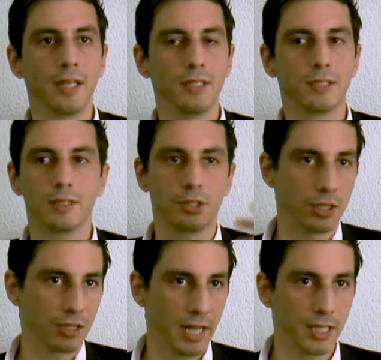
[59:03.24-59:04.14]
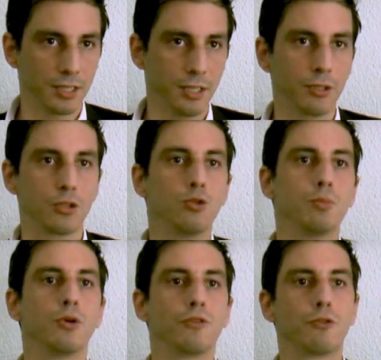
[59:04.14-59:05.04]
that is just last year,
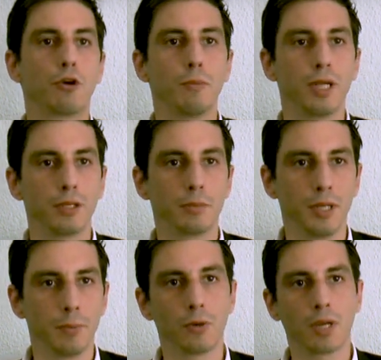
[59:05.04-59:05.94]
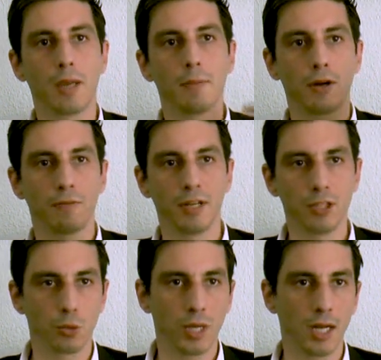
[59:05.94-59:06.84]
2.4 million people came out of
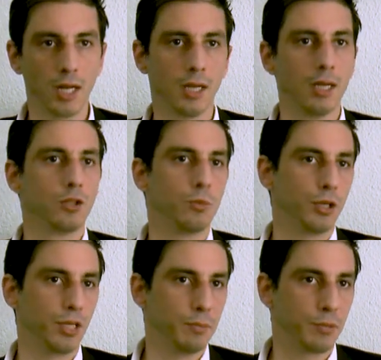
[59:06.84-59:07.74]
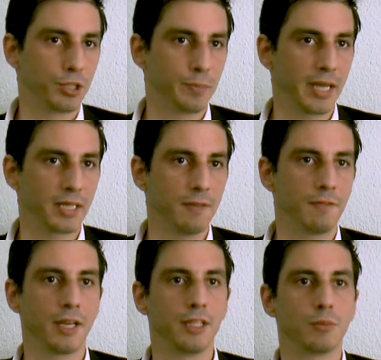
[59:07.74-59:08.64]
Venezuela. To put it in perspective,
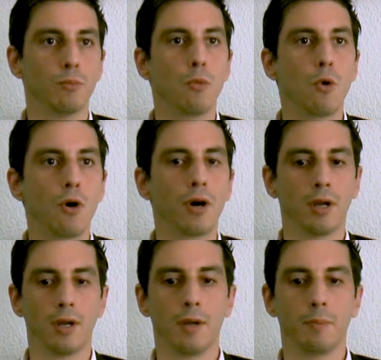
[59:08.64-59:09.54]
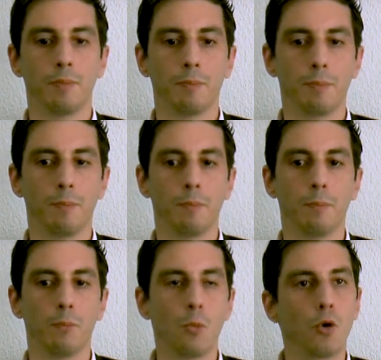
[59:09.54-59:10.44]
that is more,
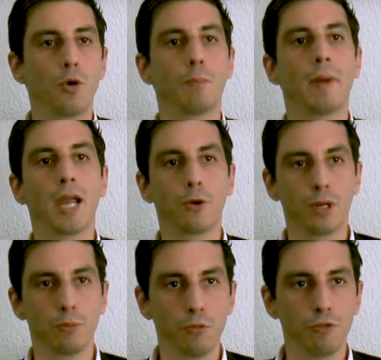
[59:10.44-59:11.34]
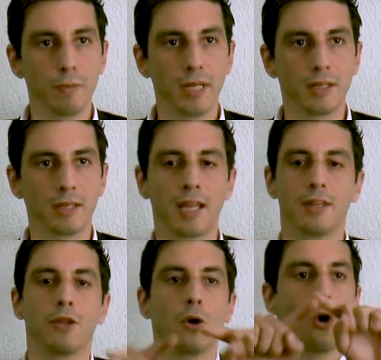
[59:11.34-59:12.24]
more migrant movement
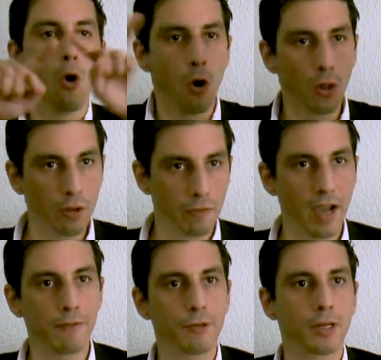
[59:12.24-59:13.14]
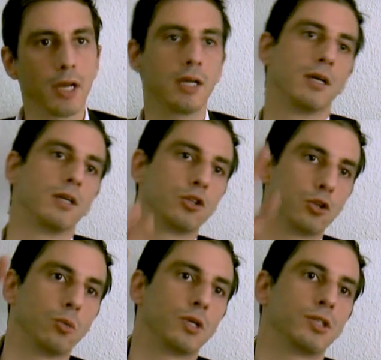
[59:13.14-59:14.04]
than the whole of Africa
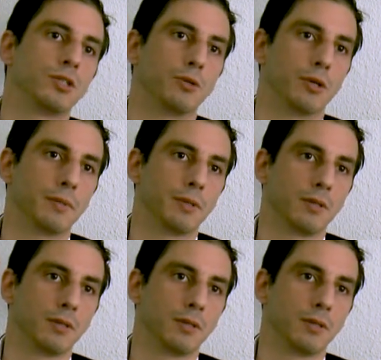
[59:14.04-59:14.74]
towards Europe,